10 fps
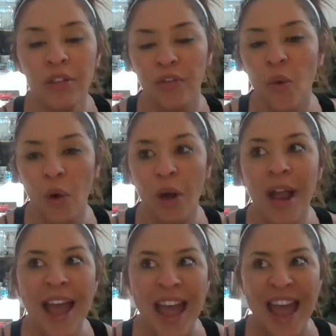for,
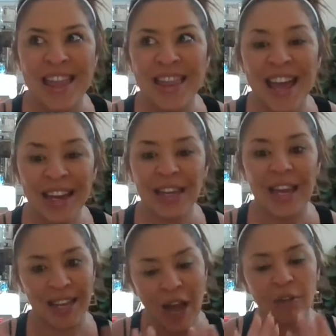and then
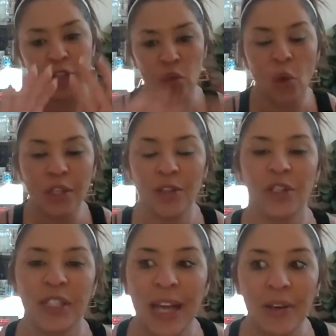that counts towards your
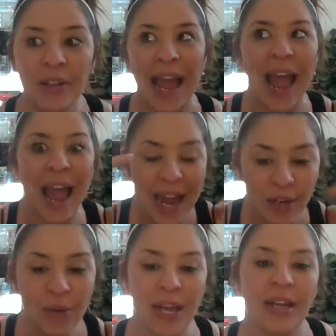sales, and
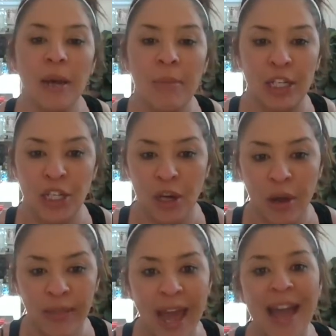you get commission
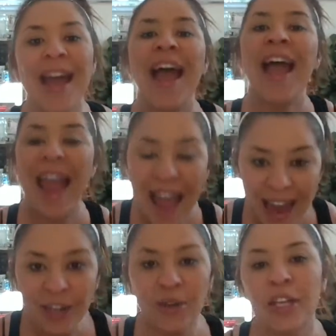on that,
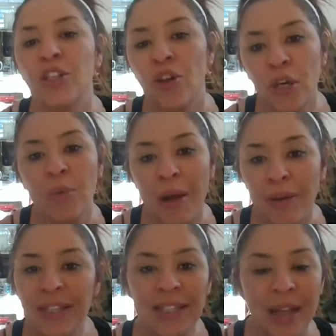and you can turn around
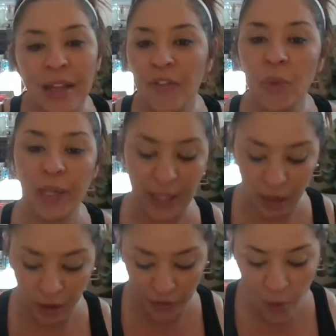and sell it for
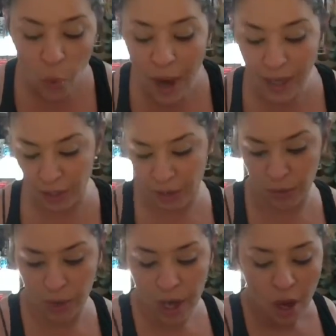retail if you want to.
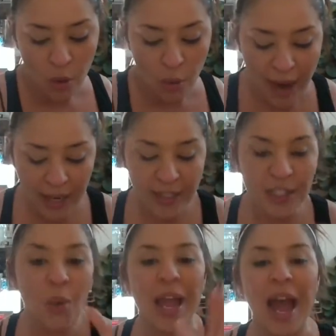Right?
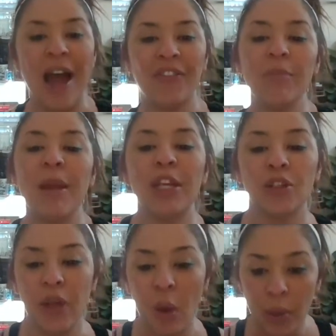So we have to make
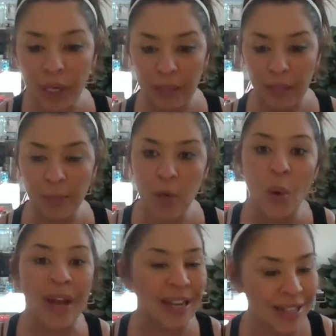sure that we let them know
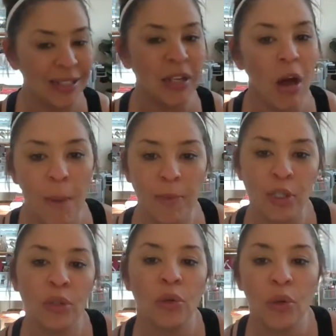it is an
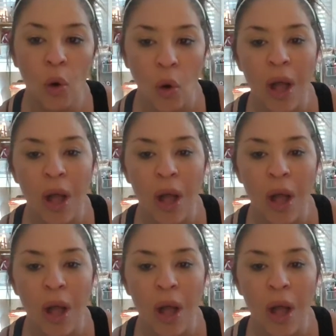optional goal.